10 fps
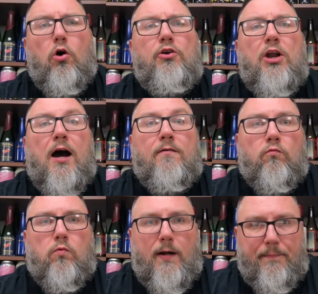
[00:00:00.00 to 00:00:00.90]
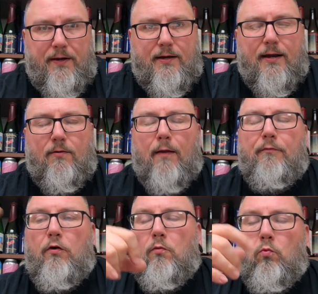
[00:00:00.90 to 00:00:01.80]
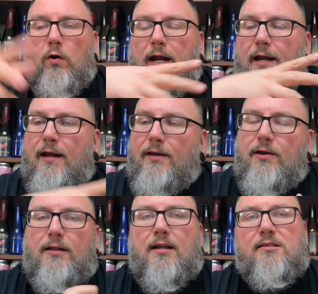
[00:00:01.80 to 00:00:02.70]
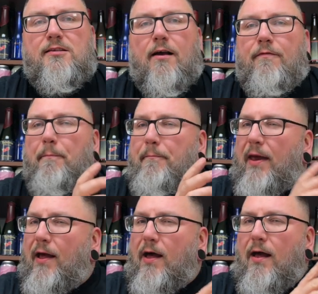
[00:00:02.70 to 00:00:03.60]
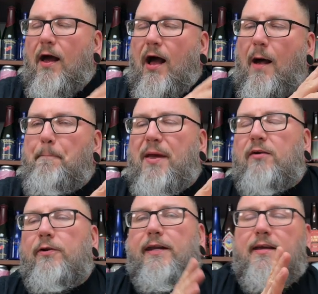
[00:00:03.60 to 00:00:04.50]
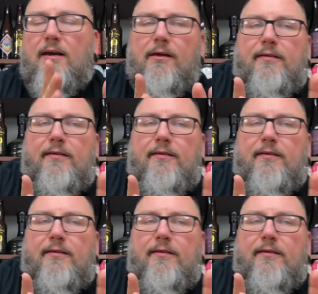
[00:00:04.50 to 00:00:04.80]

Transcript: non ripened kind of grapefruit on one end, and you get that soft, hop pellety,